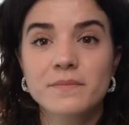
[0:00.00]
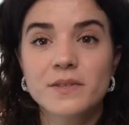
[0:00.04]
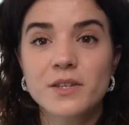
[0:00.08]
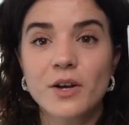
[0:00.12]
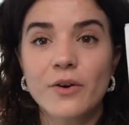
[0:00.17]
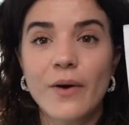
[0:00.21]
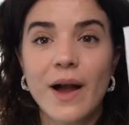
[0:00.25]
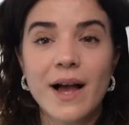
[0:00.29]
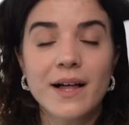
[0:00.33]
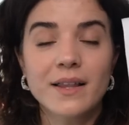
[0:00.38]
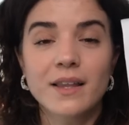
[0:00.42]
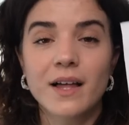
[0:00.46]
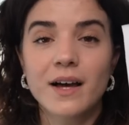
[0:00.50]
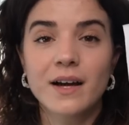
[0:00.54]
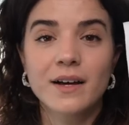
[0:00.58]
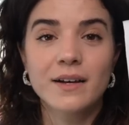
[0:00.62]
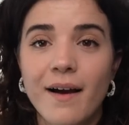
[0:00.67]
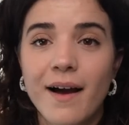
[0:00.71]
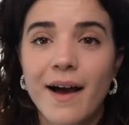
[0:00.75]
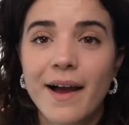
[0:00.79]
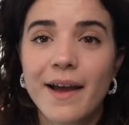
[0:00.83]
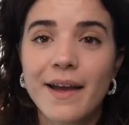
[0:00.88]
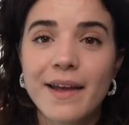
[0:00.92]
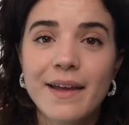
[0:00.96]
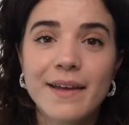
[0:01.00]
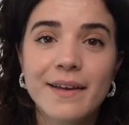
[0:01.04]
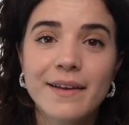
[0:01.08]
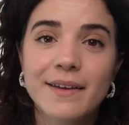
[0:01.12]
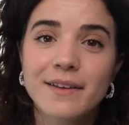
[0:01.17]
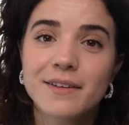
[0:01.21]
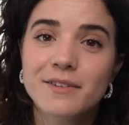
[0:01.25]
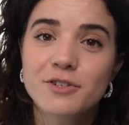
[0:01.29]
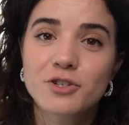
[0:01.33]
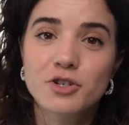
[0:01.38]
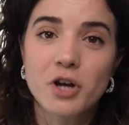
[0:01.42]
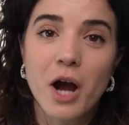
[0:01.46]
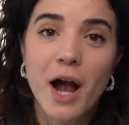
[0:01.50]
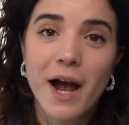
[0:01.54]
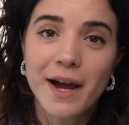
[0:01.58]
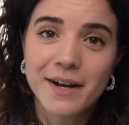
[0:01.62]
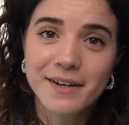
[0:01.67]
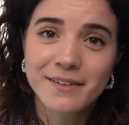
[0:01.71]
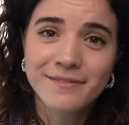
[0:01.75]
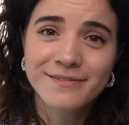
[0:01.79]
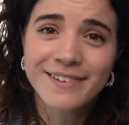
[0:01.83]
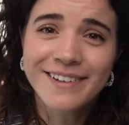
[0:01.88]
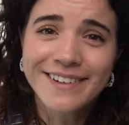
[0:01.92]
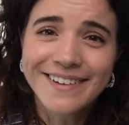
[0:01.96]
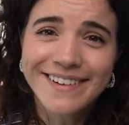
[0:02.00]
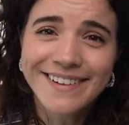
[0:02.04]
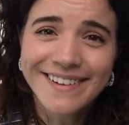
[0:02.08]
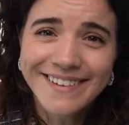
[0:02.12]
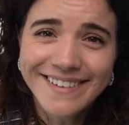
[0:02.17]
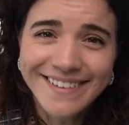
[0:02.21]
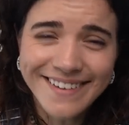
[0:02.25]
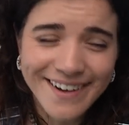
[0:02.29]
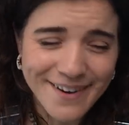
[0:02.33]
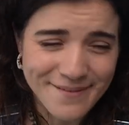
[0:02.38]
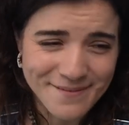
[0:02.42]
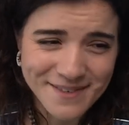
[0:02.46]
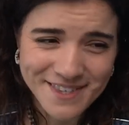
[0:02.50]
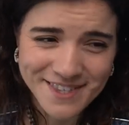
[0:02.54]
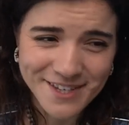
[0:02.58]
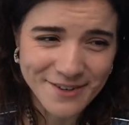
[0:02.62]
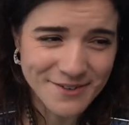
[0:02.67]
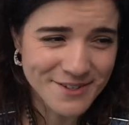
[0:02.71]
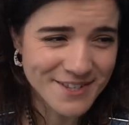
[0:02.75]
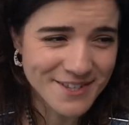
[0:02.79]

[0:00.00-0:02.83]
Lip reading: So Ella, I tried. I'm so